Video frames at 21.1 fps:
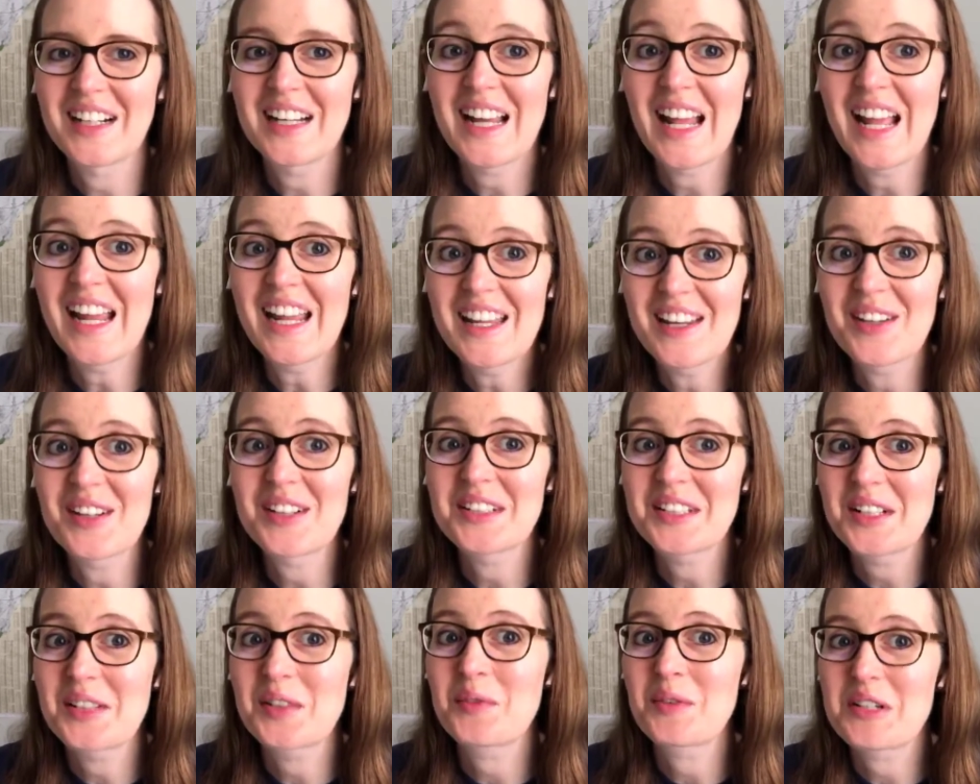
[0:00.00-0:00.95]
Hey, you guys
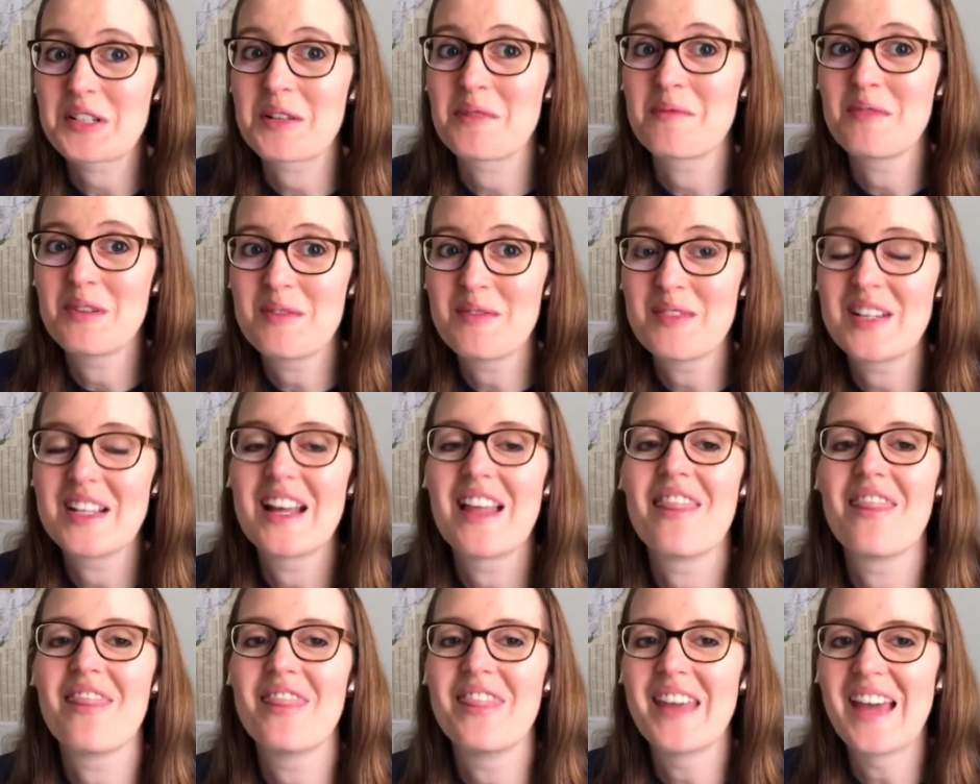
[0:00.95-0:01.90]
get to watch a movie,
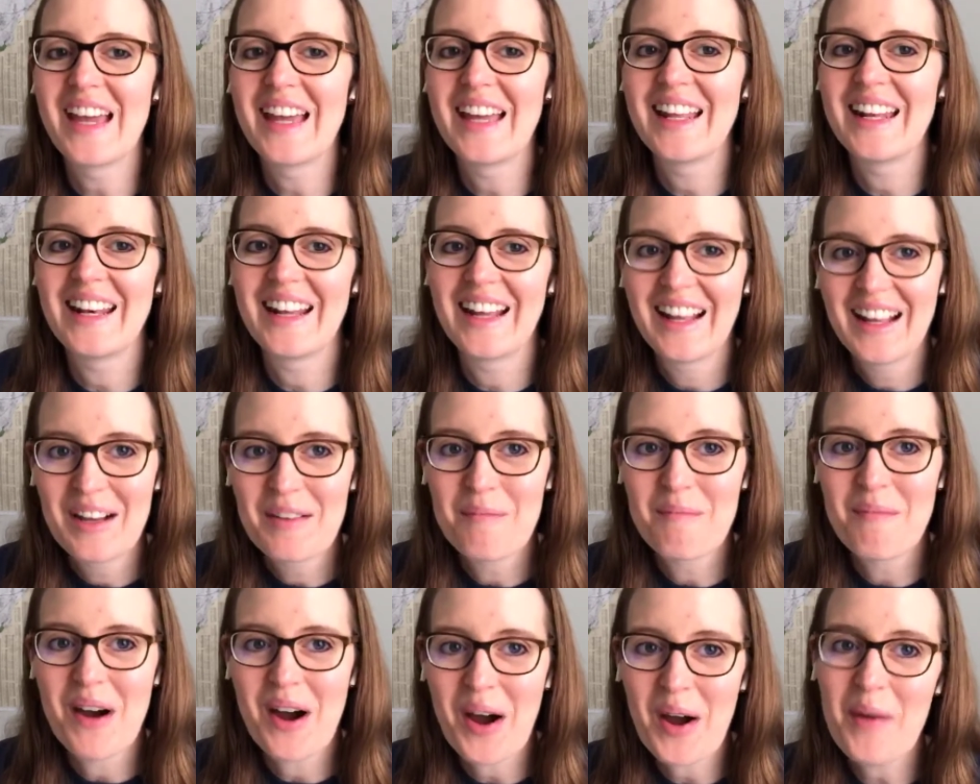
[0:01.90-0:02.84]
and then
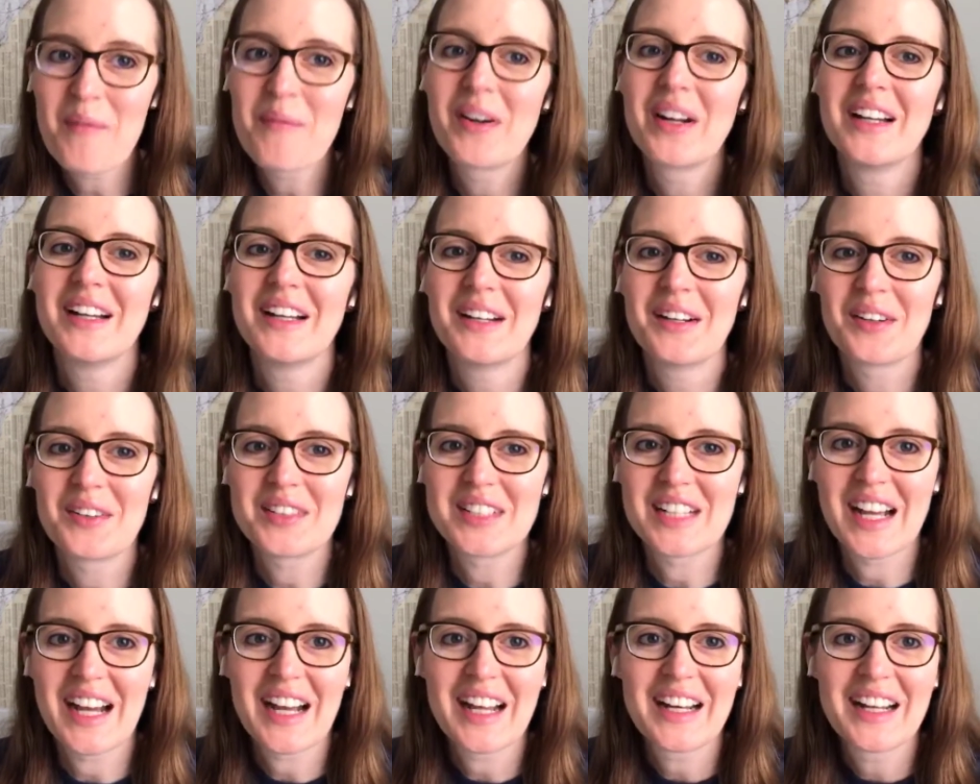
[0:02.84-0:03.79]
mom or
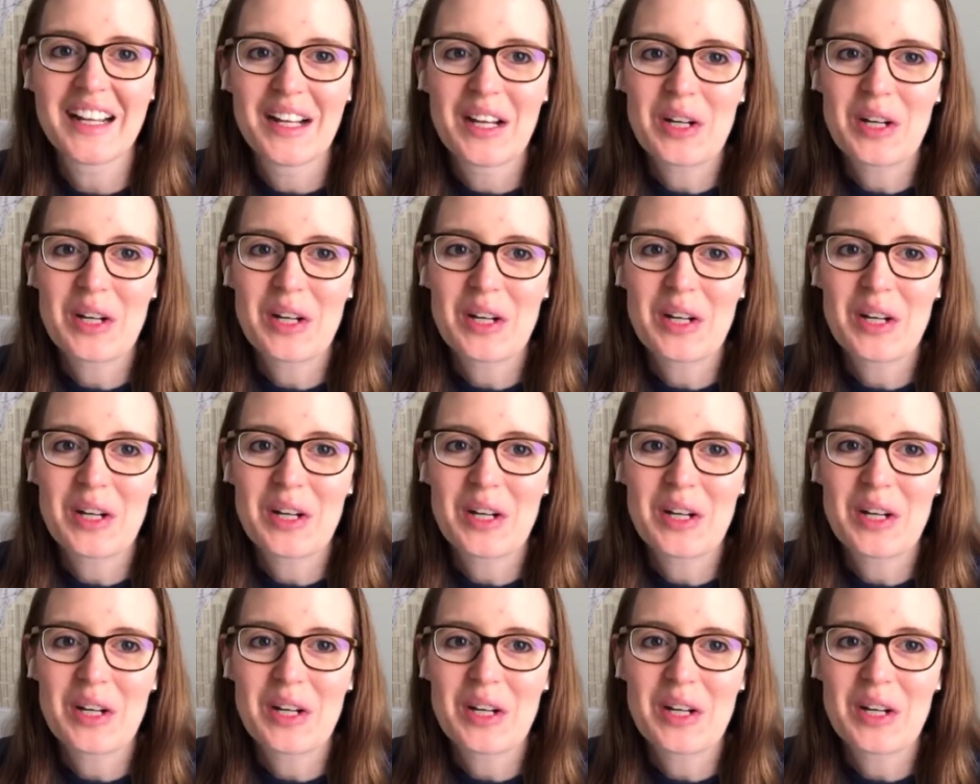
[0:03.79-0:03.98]
dad,